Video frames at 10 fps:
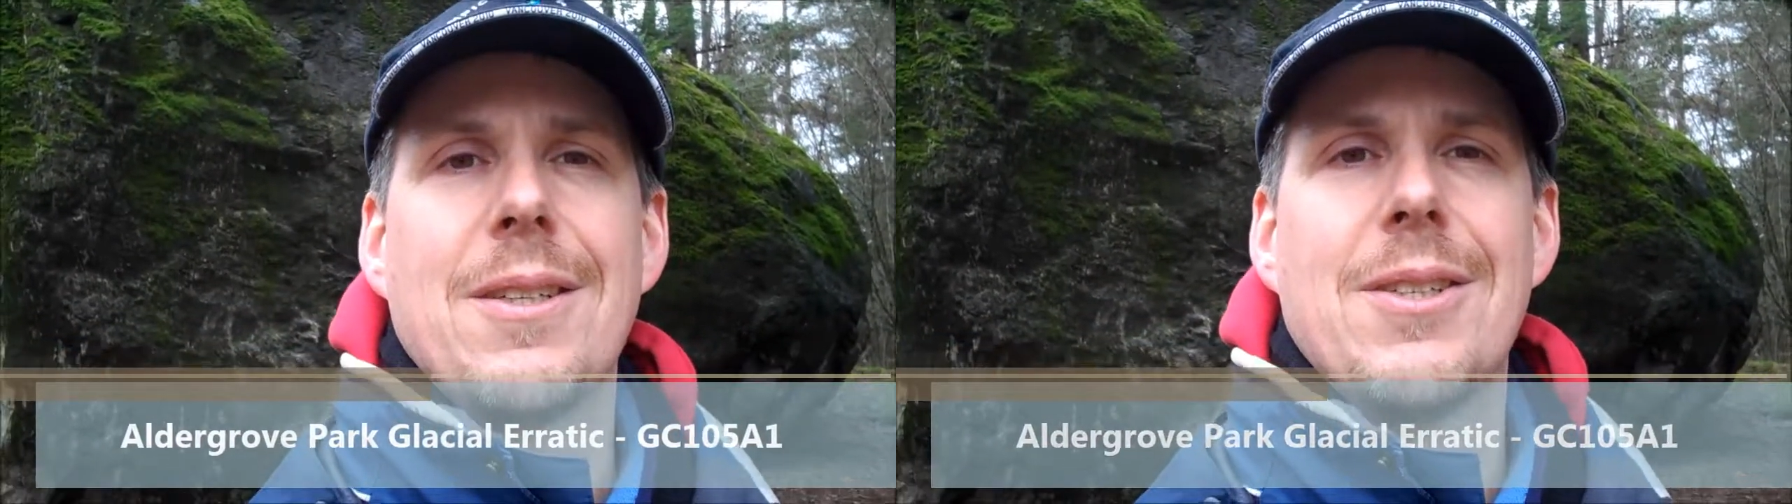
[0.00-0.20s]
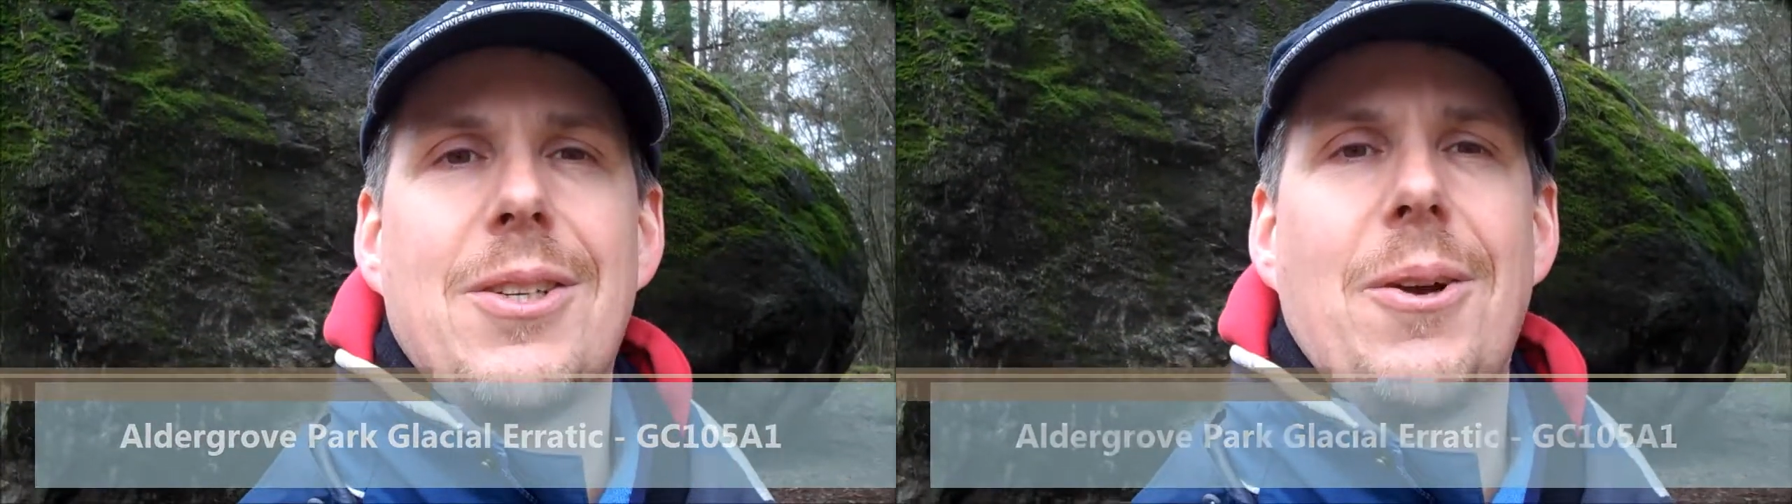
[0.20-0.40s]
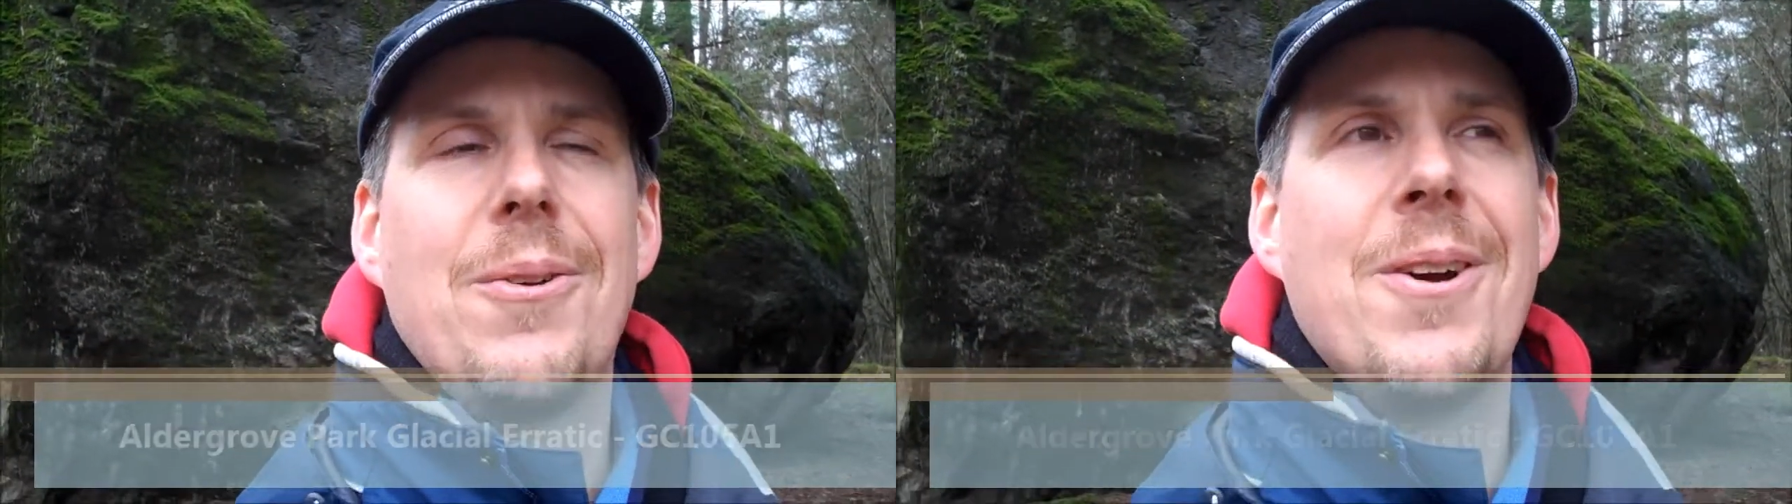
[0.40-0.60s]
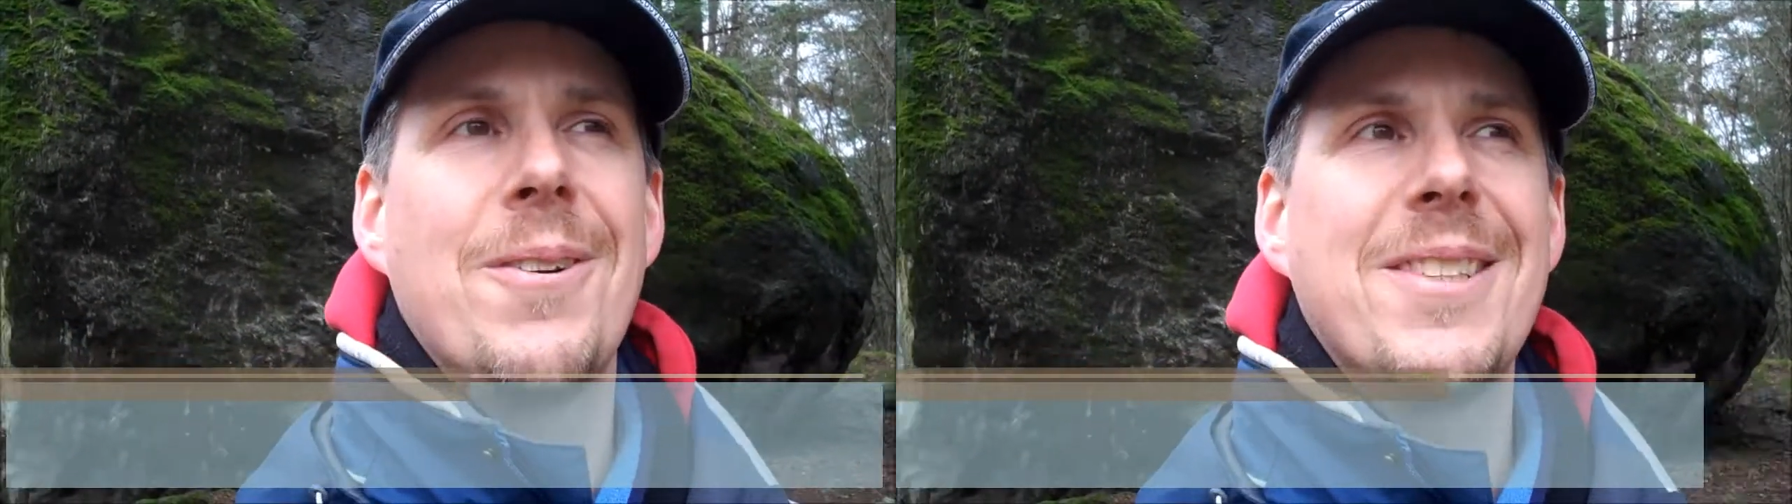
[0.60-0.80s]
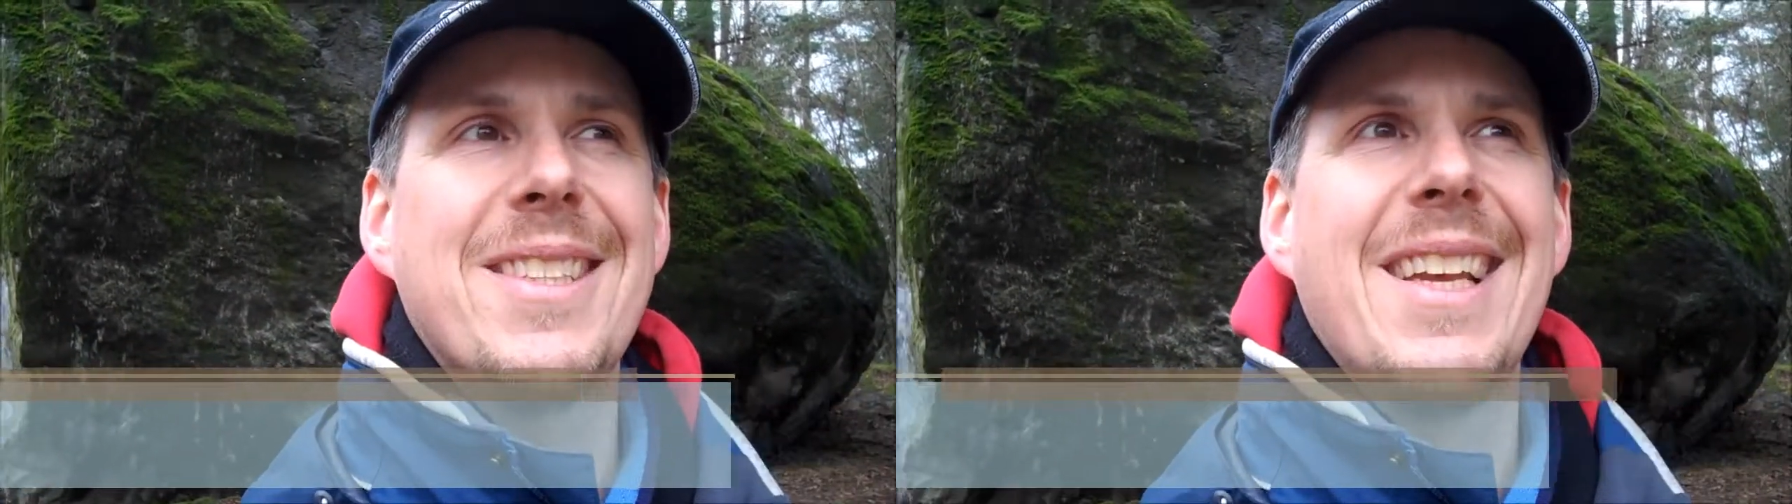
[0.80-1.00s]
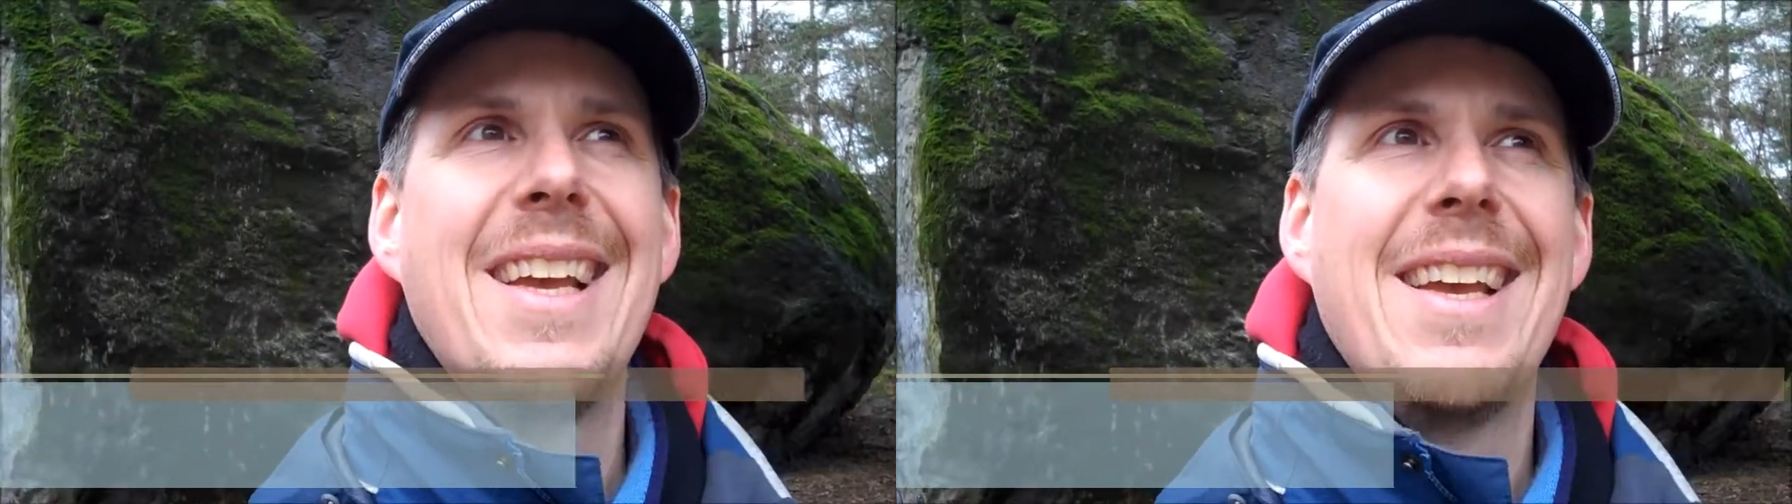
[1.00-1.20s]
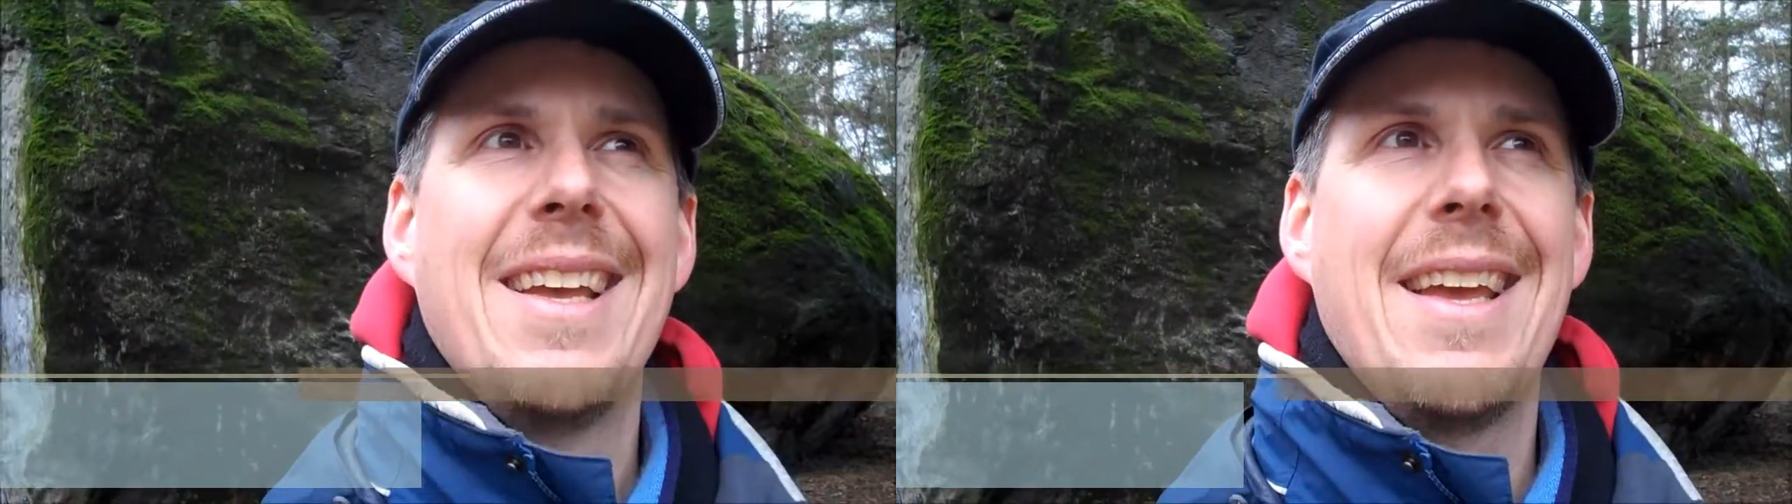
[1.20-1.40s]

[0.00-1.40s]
show notes,